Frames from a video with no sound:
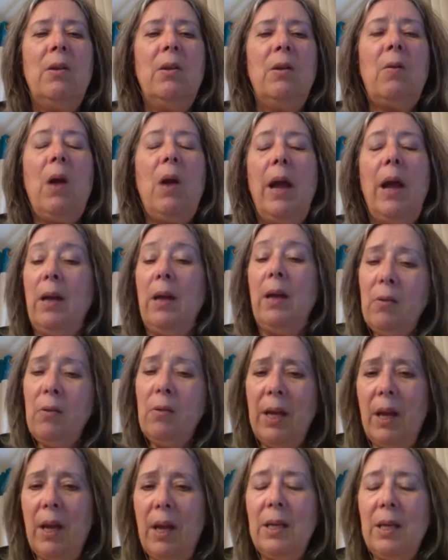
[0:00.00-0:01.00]
Right,
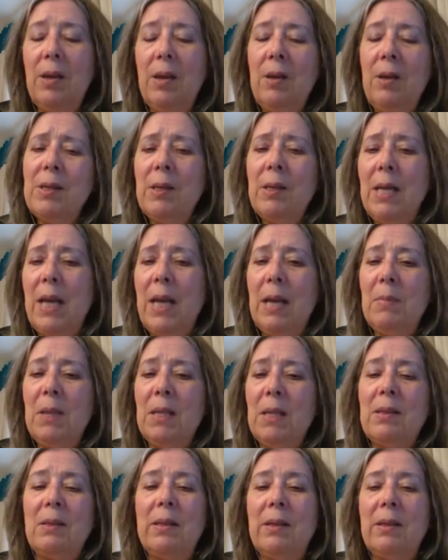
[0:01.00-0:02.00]
okay. Now, here's a name
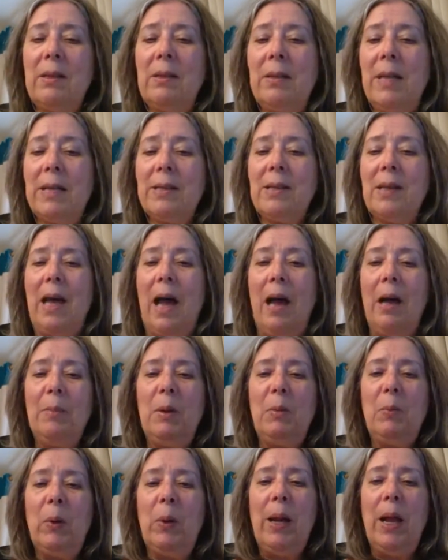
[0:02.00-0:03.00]
that's a little less
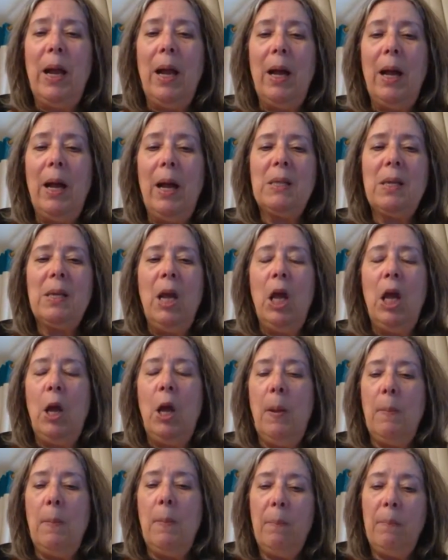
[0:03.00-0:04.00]
common, perhaps.
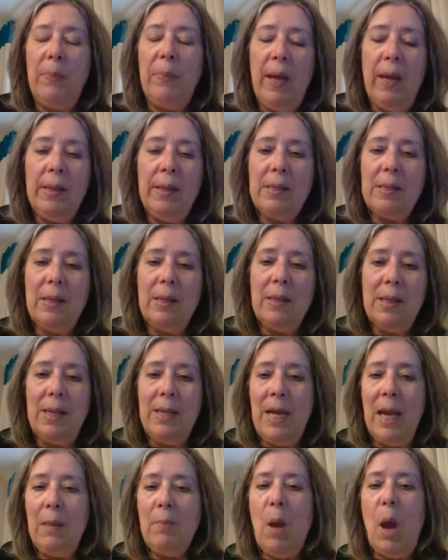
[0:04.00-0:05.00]
It's the
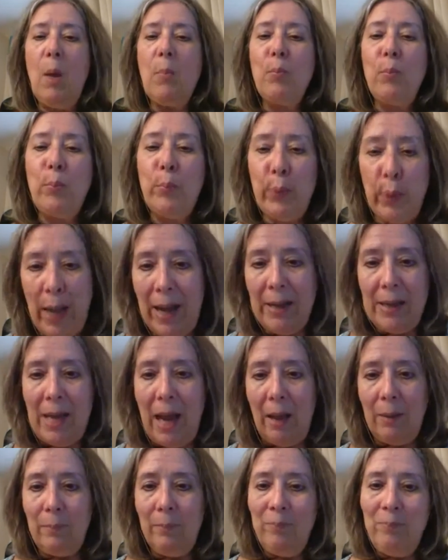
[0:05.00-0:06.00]
name
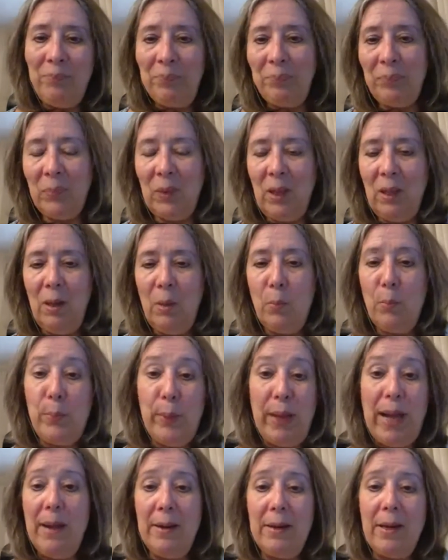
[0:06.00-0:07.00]
Brenna.
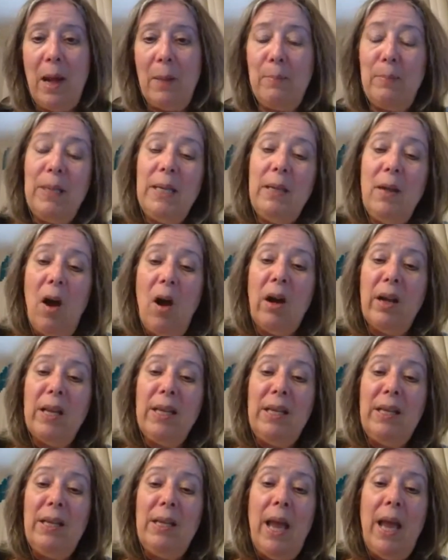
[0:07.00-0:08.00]
Brenna,
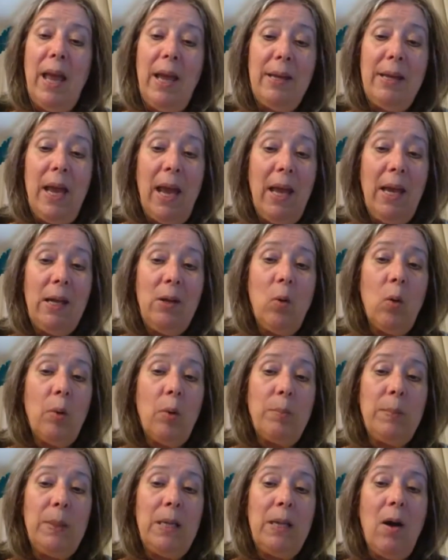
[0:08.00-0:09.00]
B-R-E-N-A
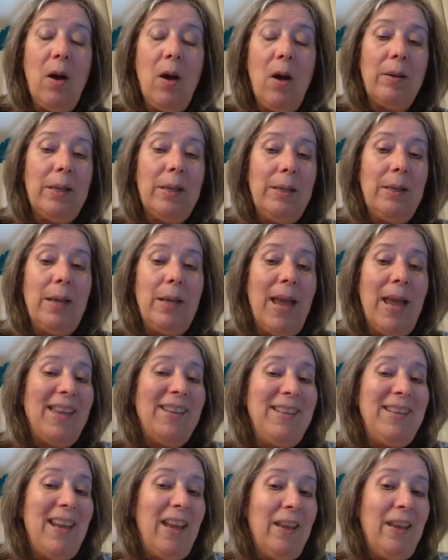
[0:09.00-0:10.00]
or
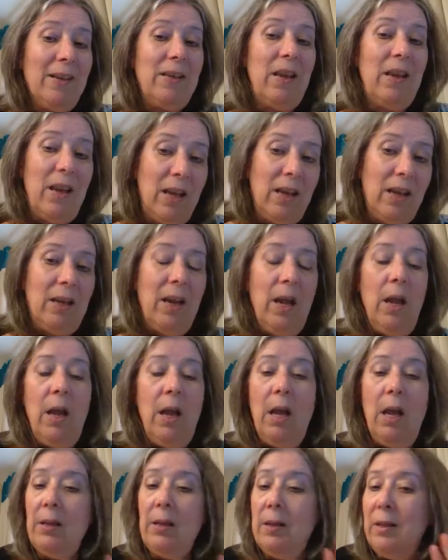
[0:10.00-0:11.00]
B-R-E-N-N-A.
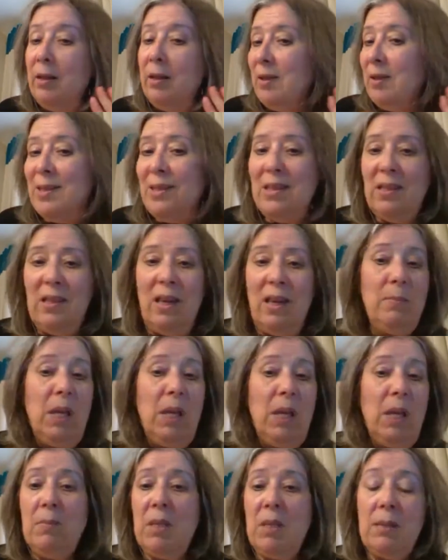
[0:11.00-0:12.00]
They're the same
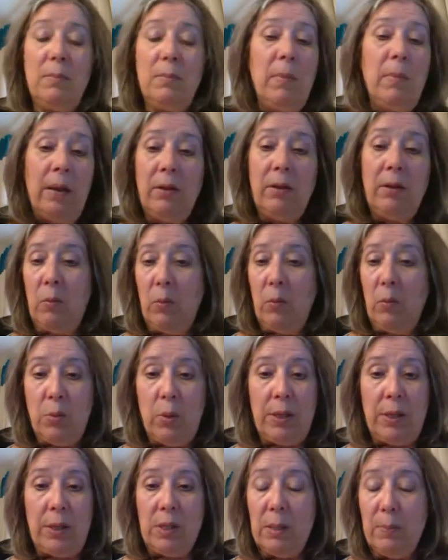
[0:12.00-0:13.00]
name, doesn't matter which
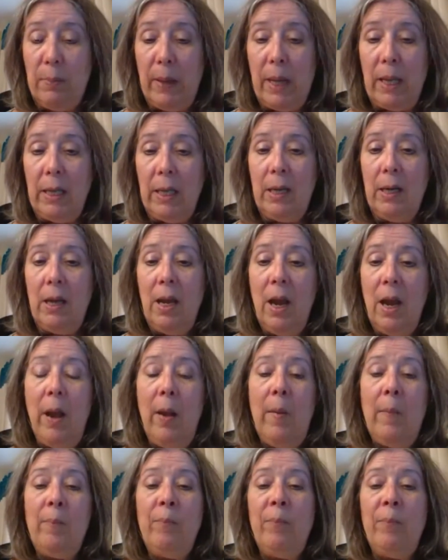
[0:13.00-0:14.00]
way you spell it.
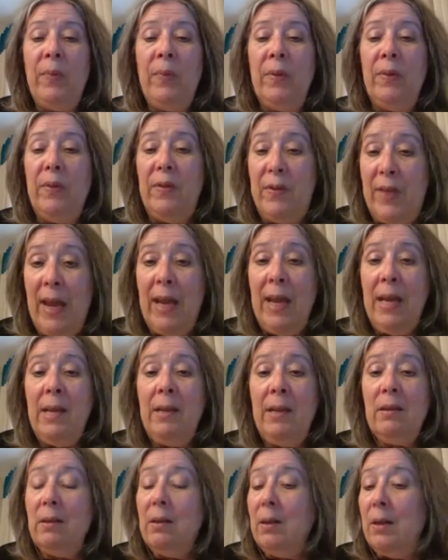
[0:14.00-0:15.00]
They